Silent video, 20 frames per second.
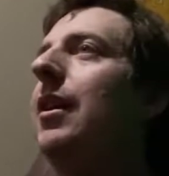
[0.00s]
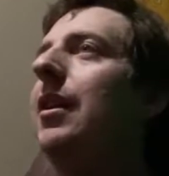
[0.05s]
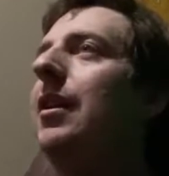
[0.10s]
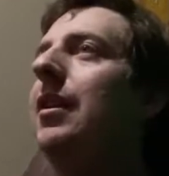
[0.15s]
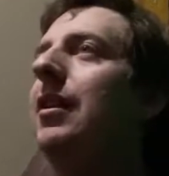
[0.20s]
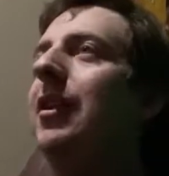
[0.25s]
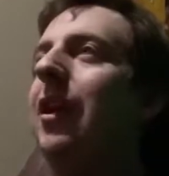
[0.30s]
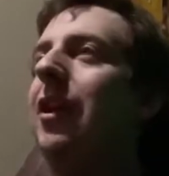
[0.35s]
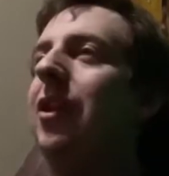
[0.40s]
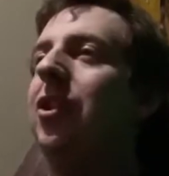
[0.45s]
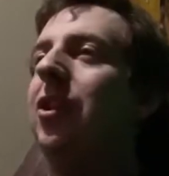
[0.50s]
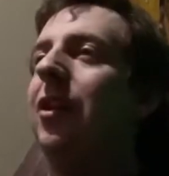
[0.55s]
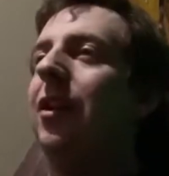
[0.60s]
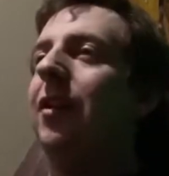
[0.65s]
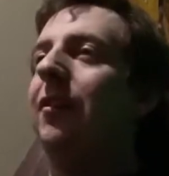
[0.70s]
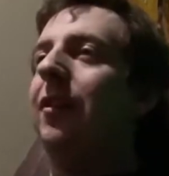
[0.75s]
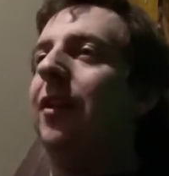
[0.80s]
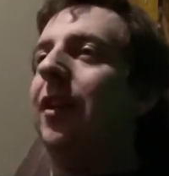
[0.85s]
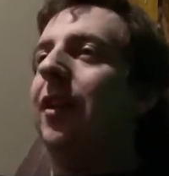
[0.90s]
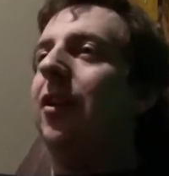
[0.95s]
tension,
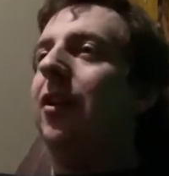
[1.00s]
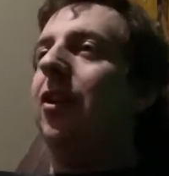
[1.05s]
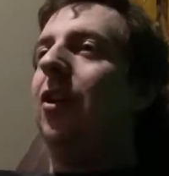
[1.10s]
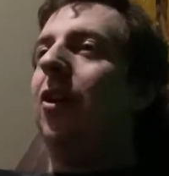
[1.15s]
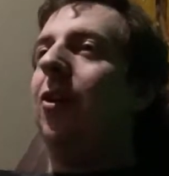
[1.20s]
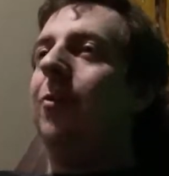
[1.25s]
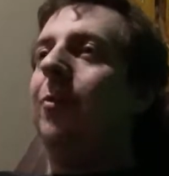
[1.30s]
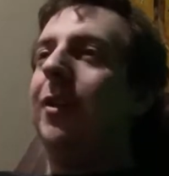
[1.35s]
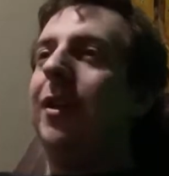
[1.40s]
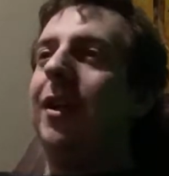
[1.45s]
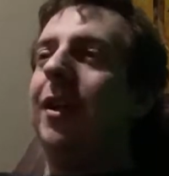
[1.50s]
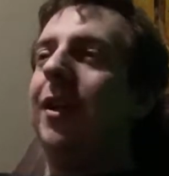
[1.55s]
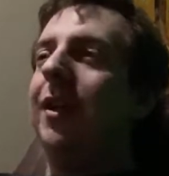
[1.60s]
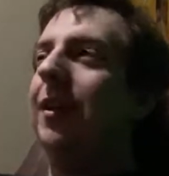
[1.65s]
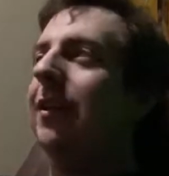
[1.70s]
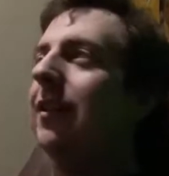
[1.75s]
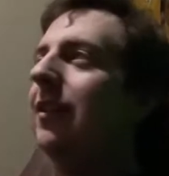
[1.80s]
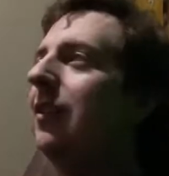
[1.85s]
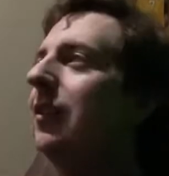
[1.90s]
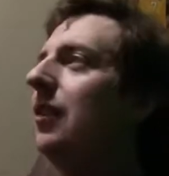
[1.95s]
everything go
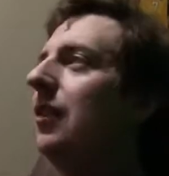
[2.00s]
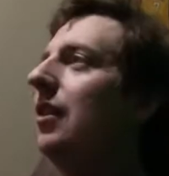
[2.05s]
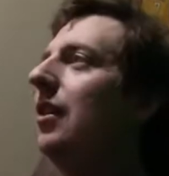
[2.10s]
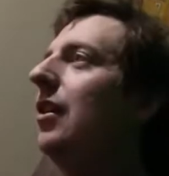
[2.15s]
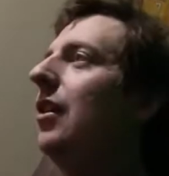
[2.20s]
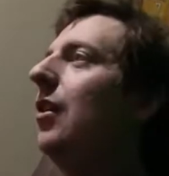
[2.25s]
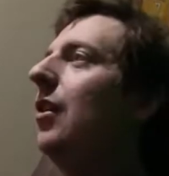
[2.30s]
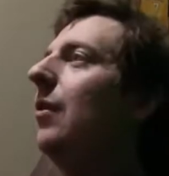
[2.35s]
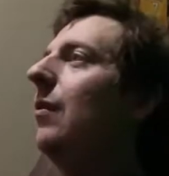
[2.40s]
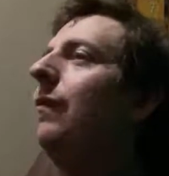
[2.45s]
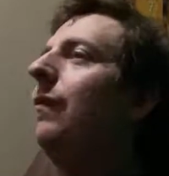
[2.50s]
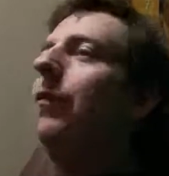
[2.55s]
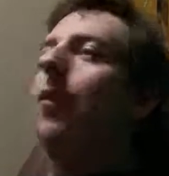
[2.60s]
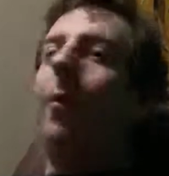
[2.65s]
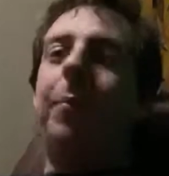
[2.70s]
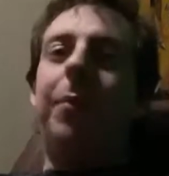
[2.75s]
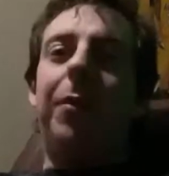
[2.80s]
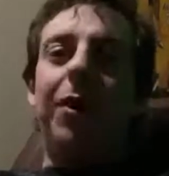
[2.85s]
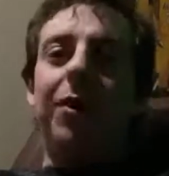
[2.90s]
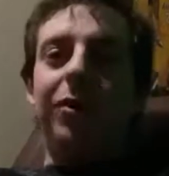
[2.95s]
because
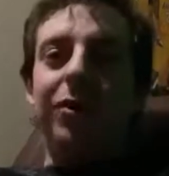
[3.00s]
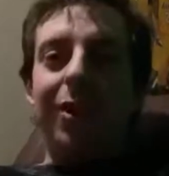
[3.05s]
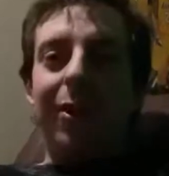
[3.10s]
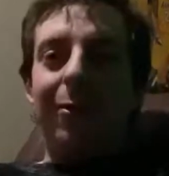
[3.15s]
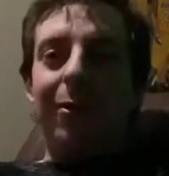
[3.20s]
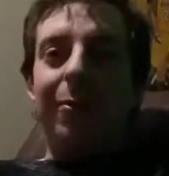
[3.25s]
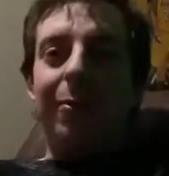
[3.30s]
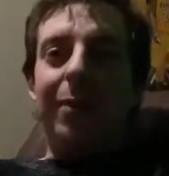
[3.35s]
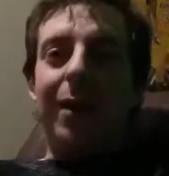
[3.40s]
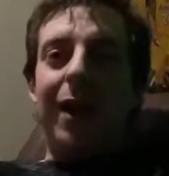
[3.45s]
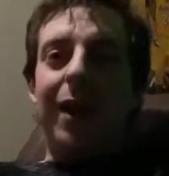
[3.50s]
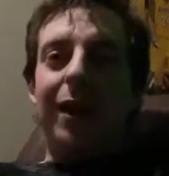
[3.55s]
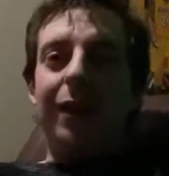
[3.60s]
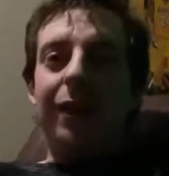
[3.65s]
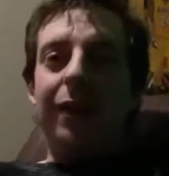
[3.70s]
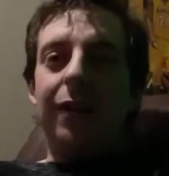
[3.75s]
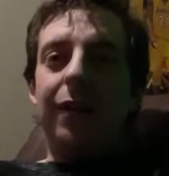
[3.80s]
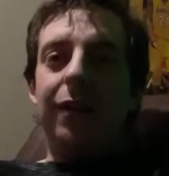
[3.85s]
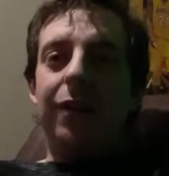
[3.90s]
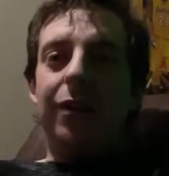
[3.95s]
football's coming
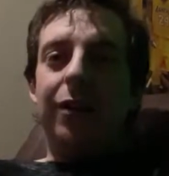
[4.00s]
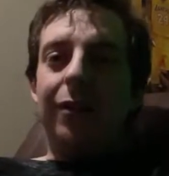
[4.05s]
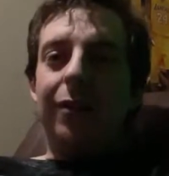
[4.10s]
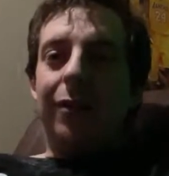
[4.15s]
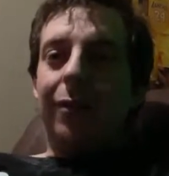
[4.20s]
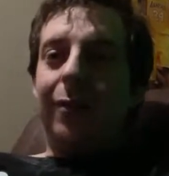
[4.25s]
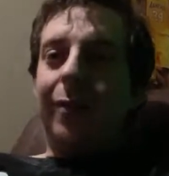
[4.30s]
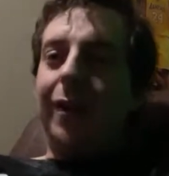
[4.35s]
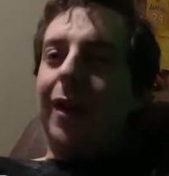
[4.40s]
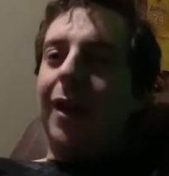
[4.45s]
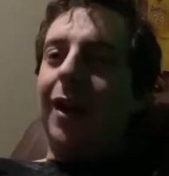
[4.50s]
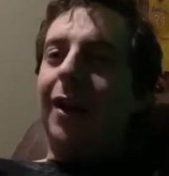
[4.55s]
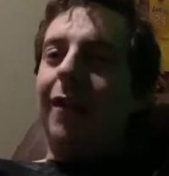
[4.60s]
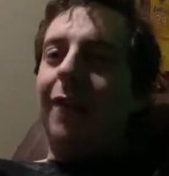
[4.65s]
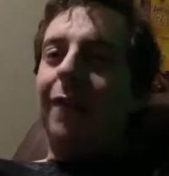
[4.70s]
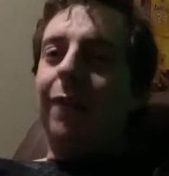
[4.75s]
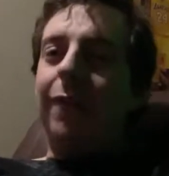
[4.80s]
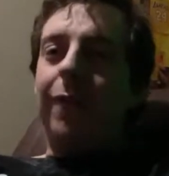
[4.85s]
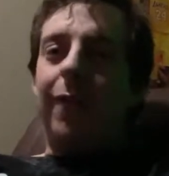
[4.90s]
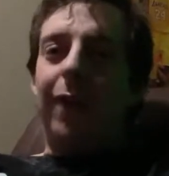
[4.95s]
back. We
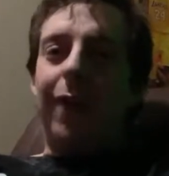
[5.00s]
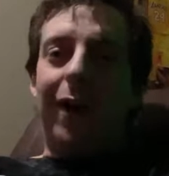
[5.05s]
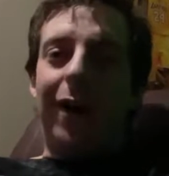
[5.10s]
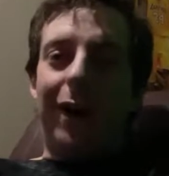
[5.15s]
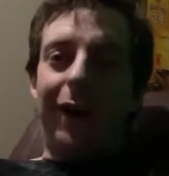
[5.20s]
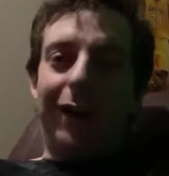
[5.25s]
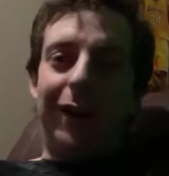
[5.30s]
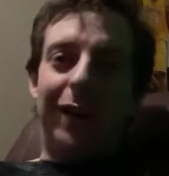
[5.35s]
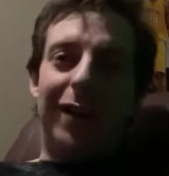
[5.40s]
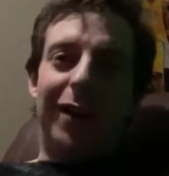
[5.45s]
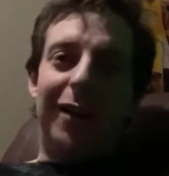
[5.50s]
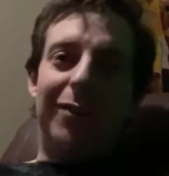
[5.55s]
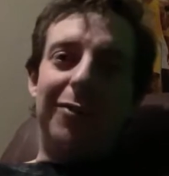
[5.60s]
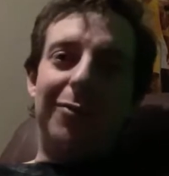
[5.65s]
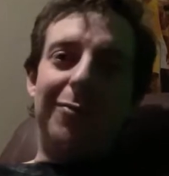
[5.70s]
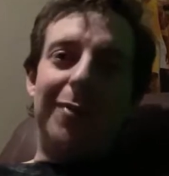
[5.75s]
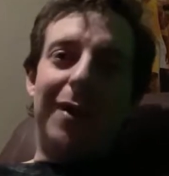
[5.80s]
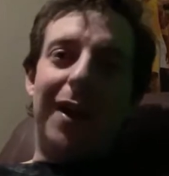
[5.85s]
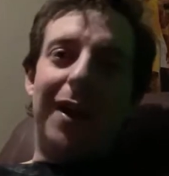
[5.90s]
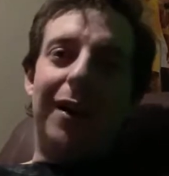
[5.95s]
have hockey coming
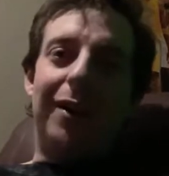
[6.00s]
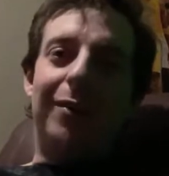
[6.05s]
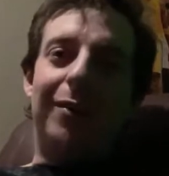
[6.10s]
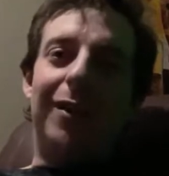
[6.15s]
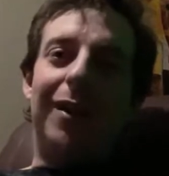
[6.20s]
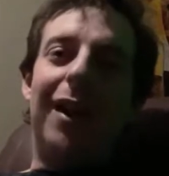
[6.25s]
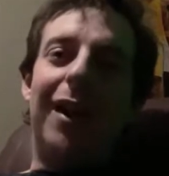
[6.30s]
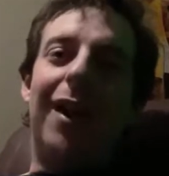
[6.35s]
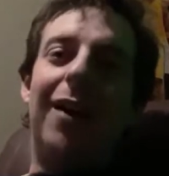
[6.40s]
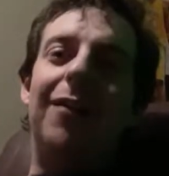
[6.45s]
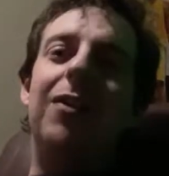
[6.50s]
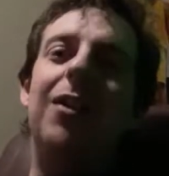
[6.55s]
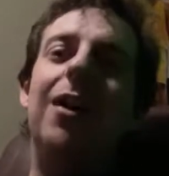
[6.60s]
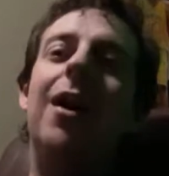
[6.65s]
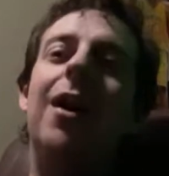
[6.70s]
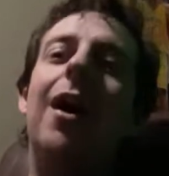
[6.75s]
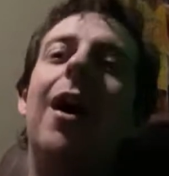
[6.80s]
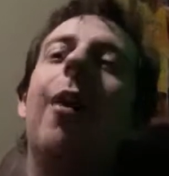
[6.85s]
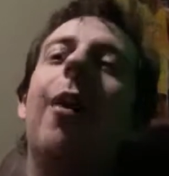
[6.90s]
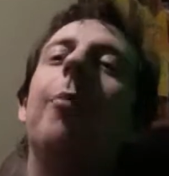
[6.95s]
back. We have
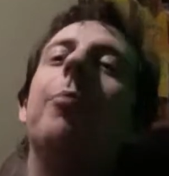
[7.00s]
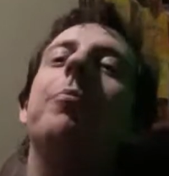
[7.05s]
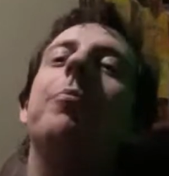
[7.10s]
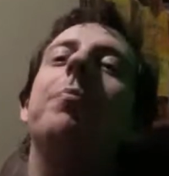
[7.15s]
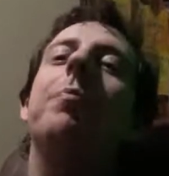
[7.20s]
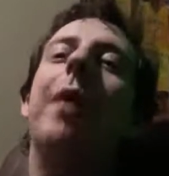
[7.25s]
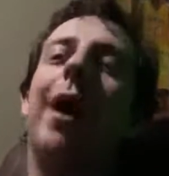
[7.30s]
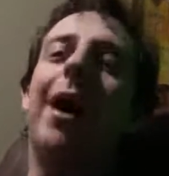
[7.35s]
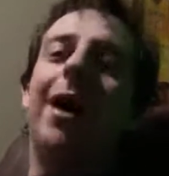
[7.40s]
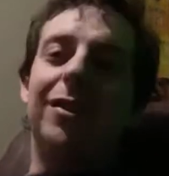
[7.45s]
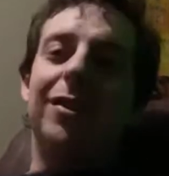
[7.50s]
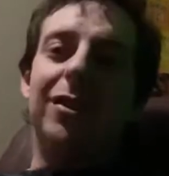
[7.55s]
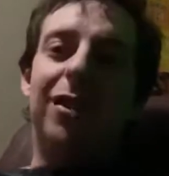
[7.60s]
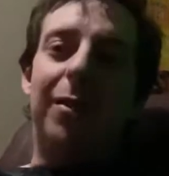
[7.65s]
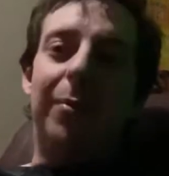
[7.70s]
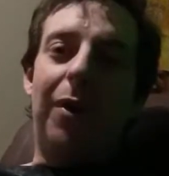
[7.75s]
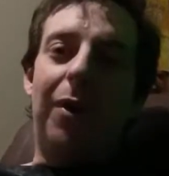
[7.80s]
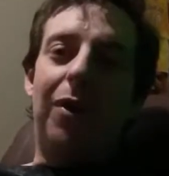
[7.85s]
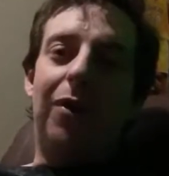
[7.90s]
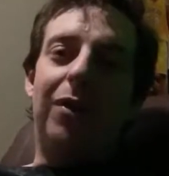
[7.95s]

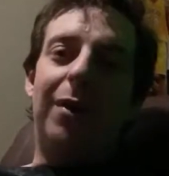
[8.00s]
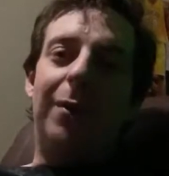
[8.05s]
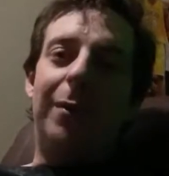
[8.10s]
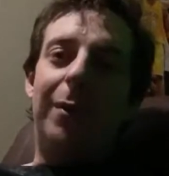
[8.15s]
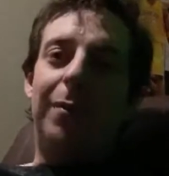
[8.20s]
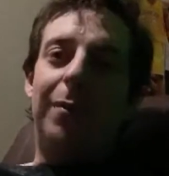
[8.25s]
basketball coming